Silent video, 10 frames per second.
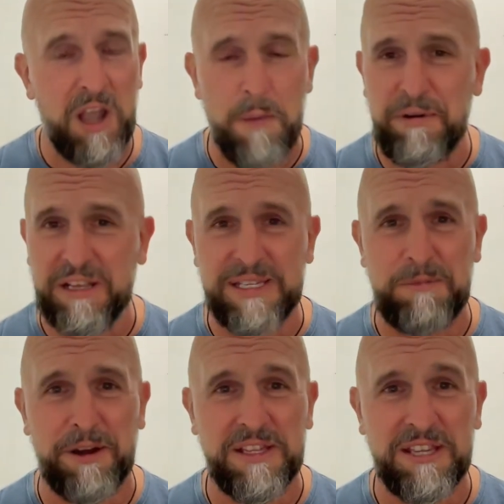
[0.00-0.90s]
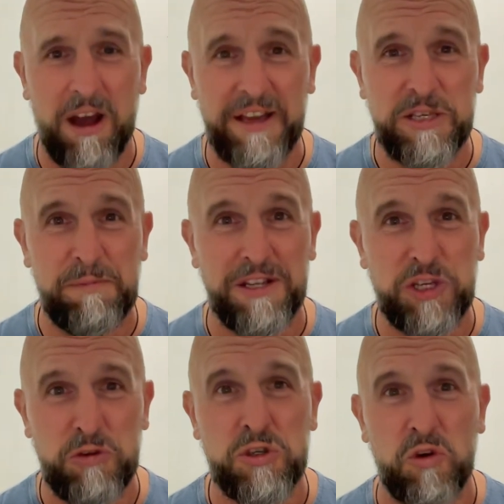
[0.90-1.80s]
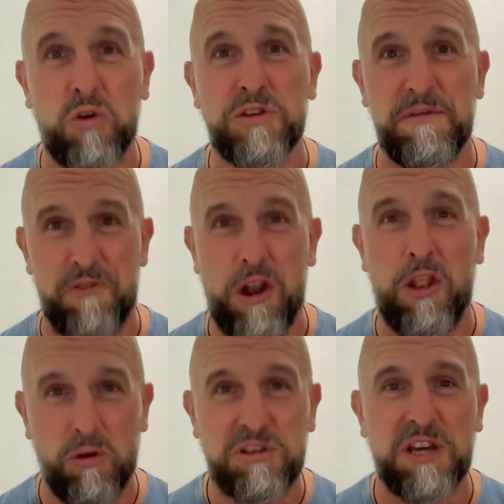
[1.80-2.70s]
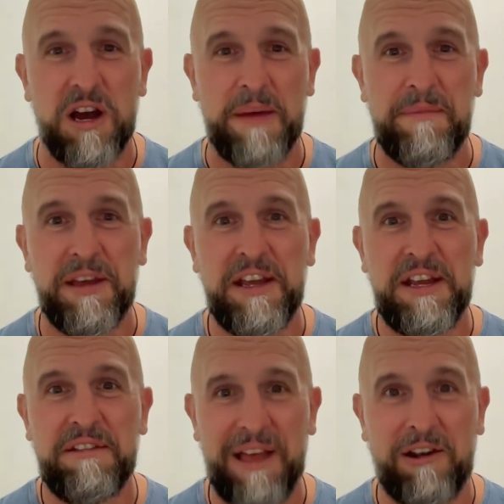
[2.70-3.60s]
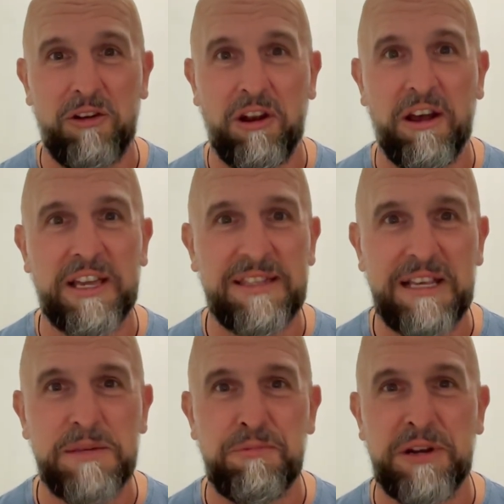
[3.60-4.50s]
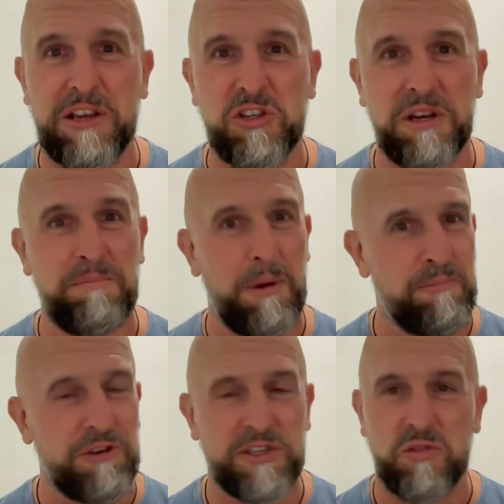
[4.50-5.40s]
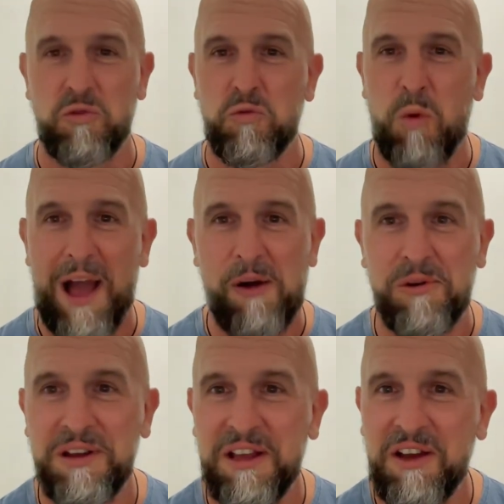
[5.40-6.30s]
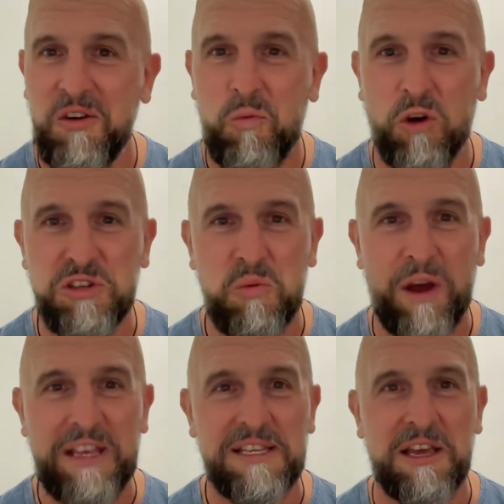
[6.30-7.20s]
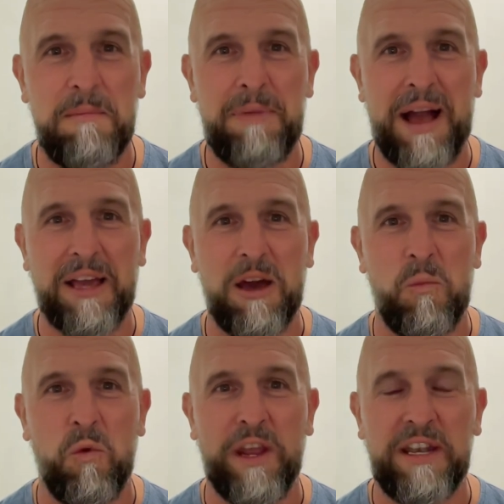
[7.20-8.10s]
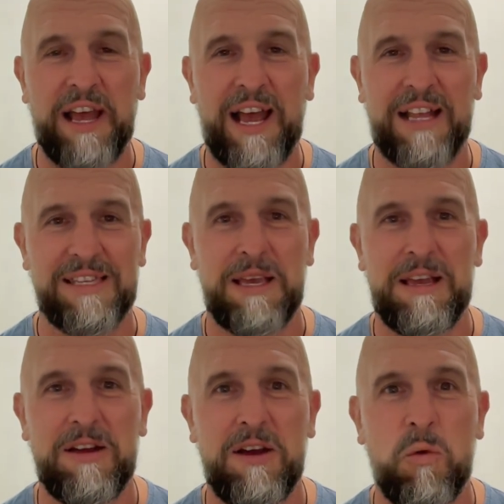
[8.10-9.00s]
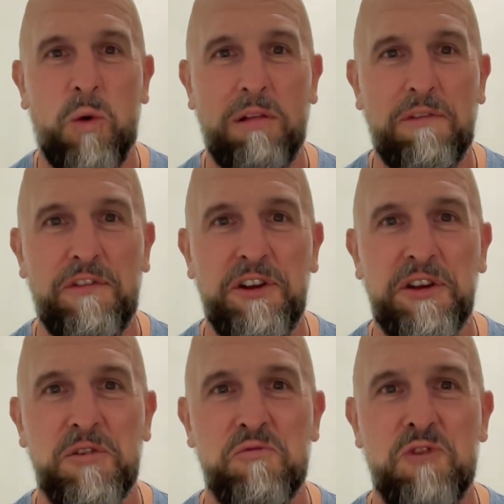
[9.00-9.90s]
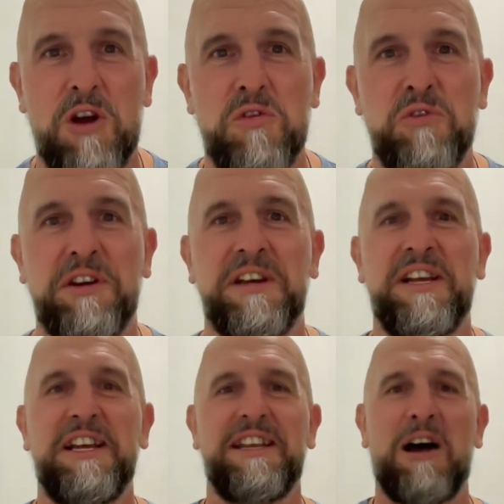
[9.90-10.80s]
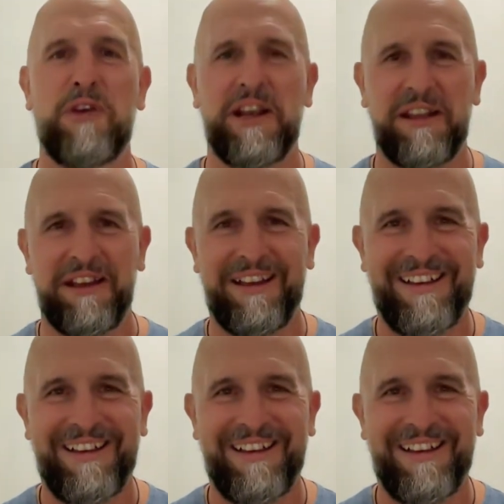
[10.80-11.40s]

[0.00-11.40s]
I predicted by Tigers by two scores, and for a long time, that looked like a decent prediction. But Bristol, well, what a way to come back and win at Welford Road. Now then,